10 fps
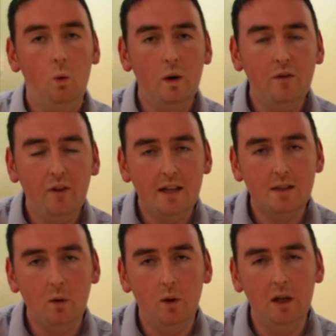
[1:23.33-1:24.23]
We
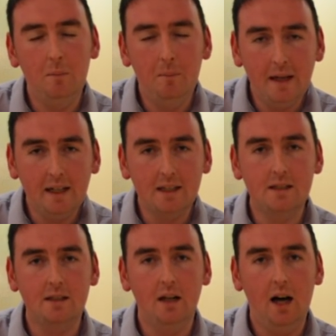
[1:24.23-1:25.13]
face one of the
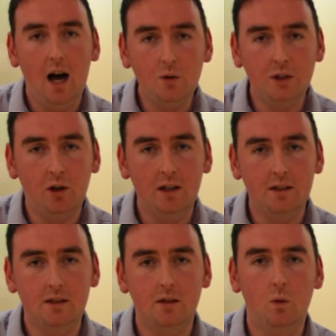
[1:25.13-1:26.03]
biggest housing
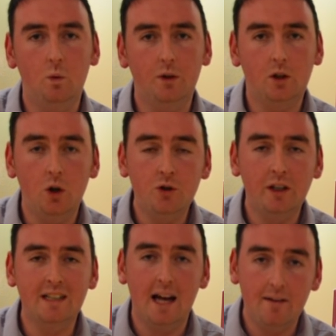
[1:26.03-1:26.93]
crises the
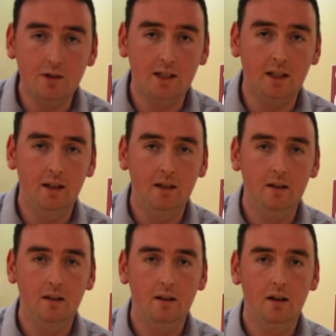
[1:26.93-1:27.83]
country has ever seen.
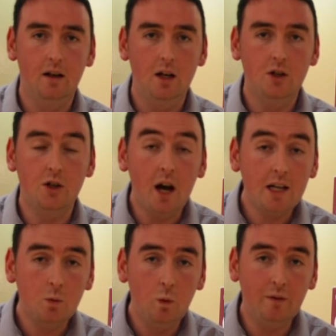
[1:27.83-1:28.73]

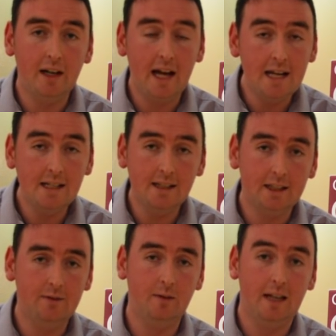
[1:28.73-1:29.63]
Tonight we've got
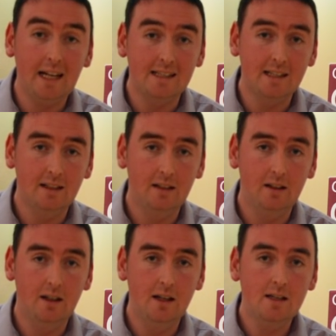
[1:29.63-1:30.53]
86 kids
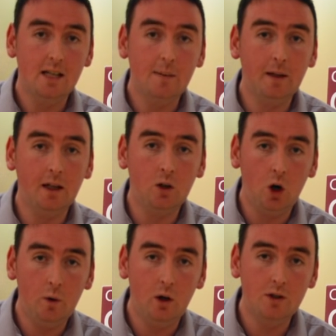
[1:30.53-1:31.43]
sleeping in
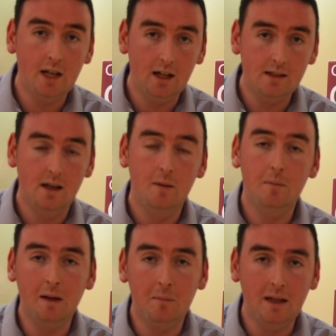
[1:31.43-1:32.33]
Galway hotels,
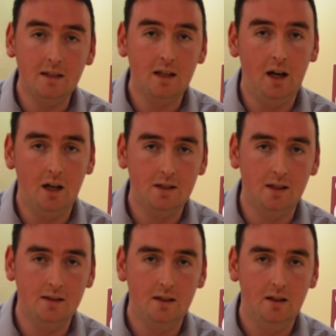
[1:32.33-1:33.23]
B&Bs and
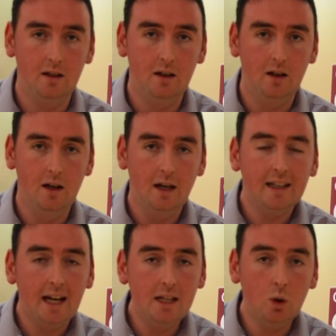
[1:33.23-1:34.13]
hostels.
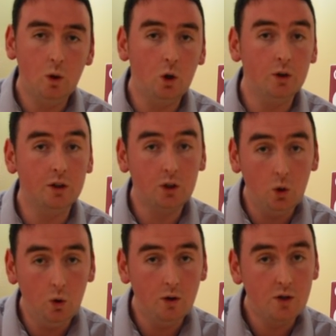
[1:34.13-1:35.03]
Kids who will go to
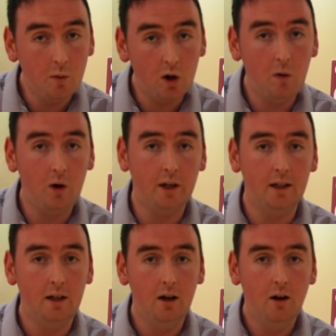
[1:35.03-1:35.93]
school tomorrow morning
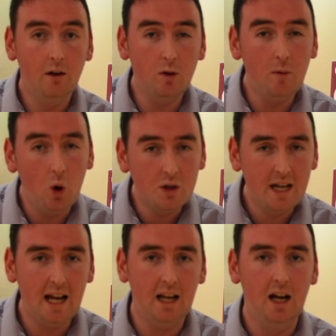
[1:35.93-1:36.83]
from a
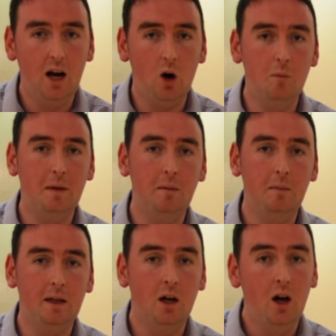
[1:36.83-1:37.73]
hotel or a
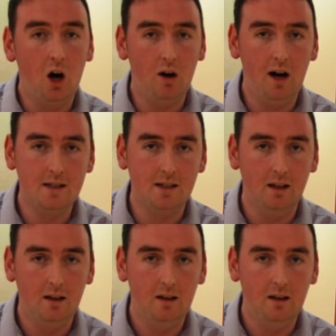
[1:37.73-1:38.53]
B&B or a hostel.